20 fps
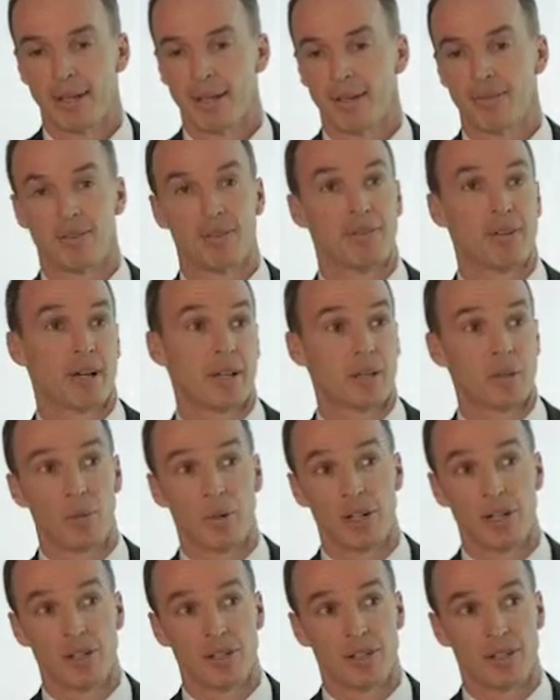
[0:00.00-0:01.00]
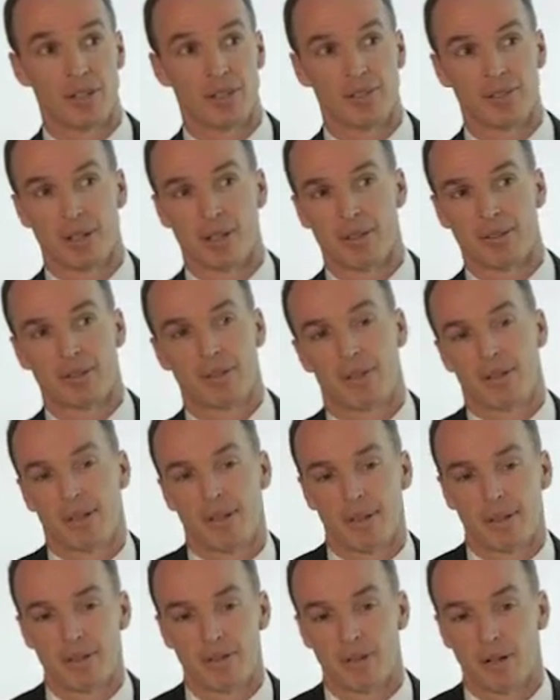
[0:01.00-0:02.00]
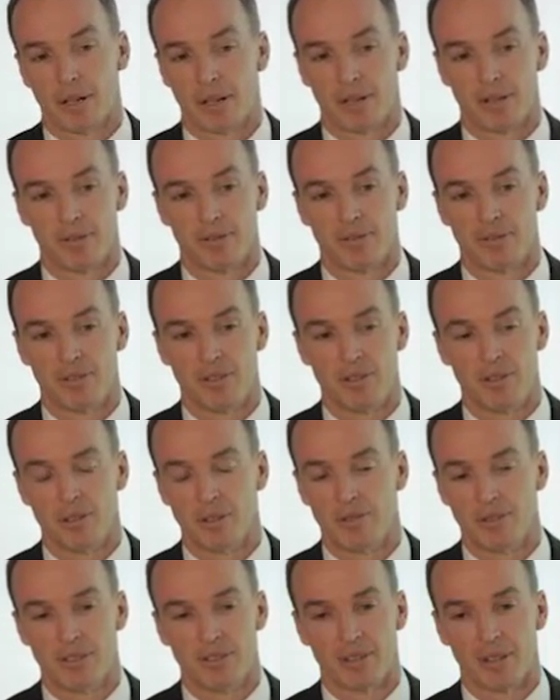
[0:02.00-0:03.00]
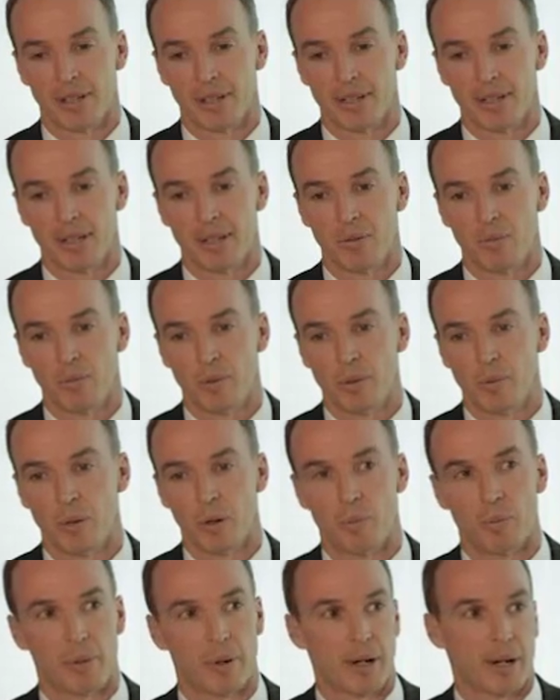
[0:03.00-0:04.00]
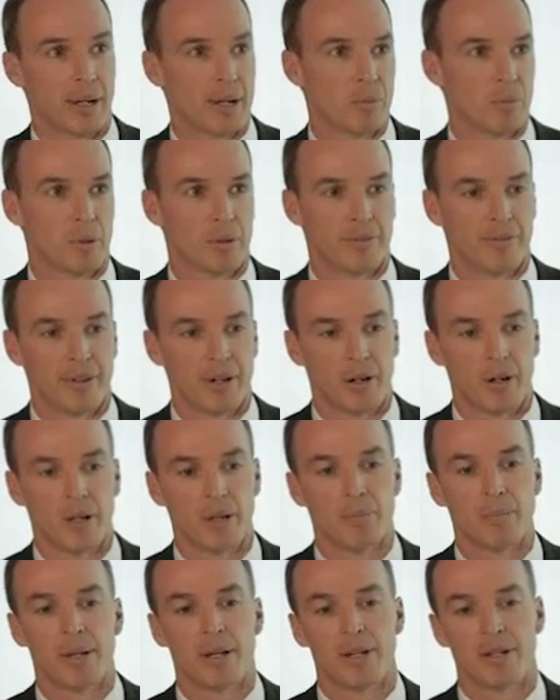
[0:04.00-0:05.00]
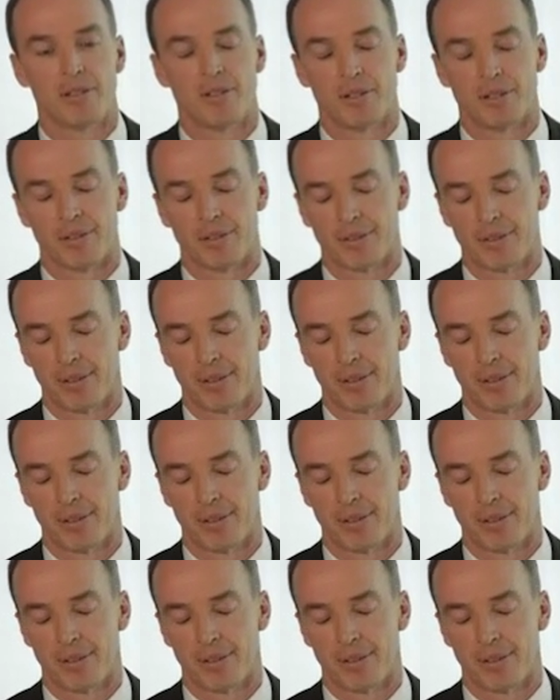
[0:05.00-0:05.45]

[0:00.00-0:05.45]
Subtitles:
if the valuation is not in CGOV's liking, we won't buy. We're very patient.